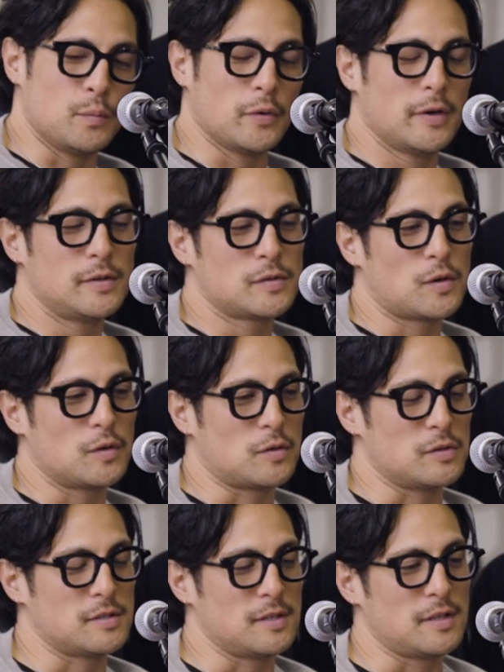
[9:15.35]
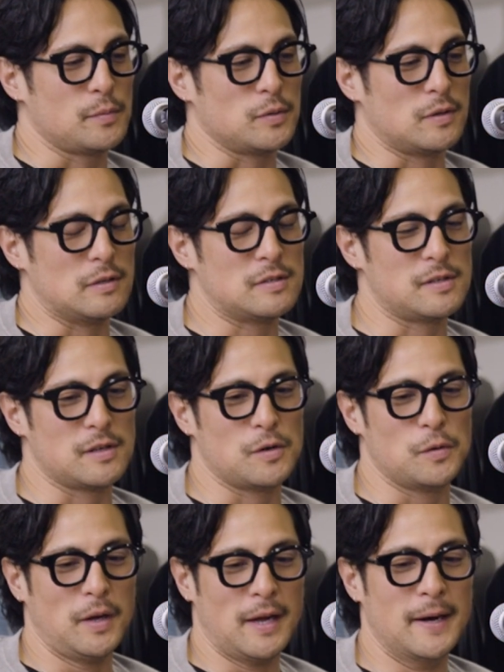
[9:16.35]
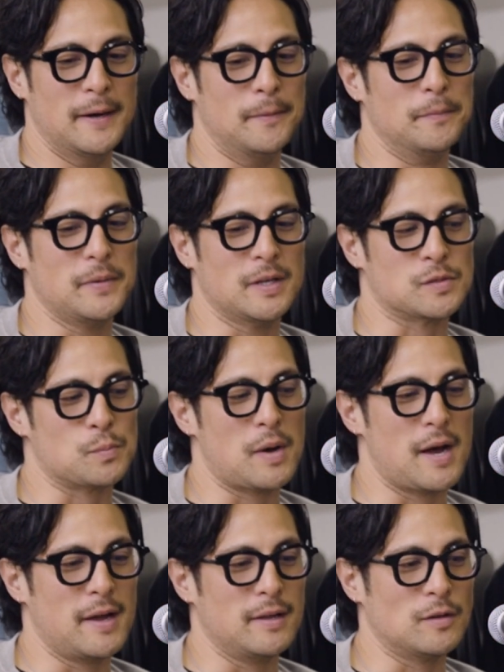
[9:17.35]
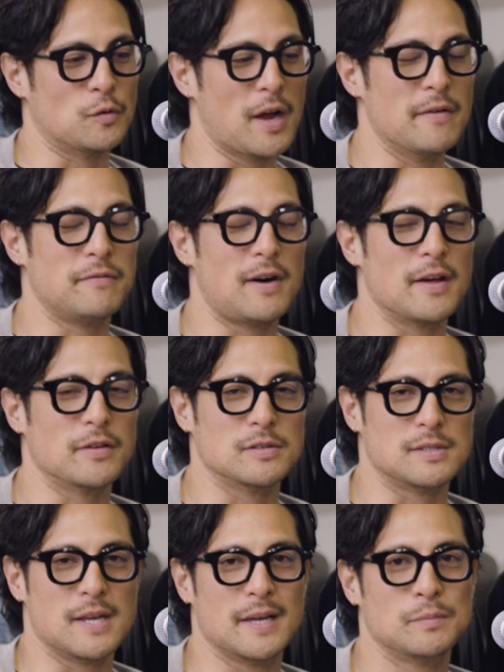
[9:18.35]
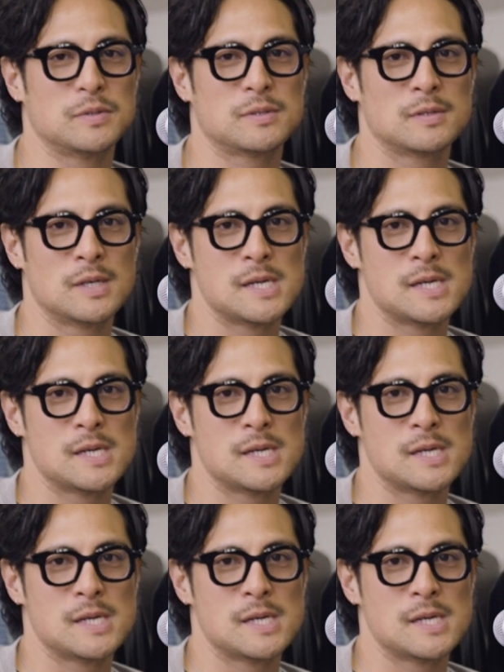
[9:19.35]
brand is called CresPatrick. It's my grandfather's names.